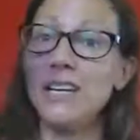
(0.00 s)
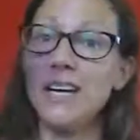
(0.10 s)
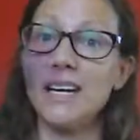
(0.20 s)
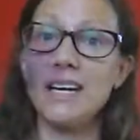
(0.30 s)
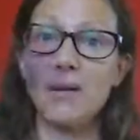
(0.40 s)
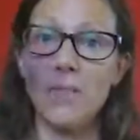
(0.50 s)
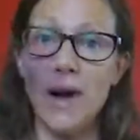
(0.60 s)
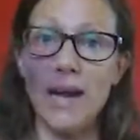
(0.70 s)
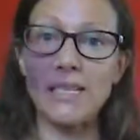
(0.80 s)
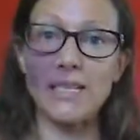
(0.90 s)
and it's a
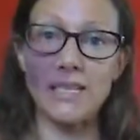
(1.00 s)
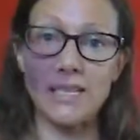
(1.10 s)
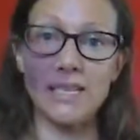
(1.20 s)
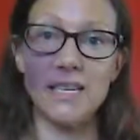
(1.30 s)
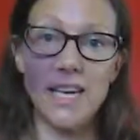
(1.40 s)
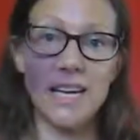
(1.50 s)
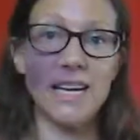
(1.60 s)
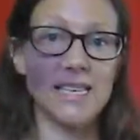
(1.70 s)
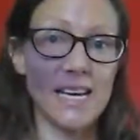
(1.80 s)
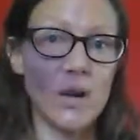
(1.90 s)
practice that
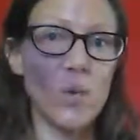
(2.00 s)
can take a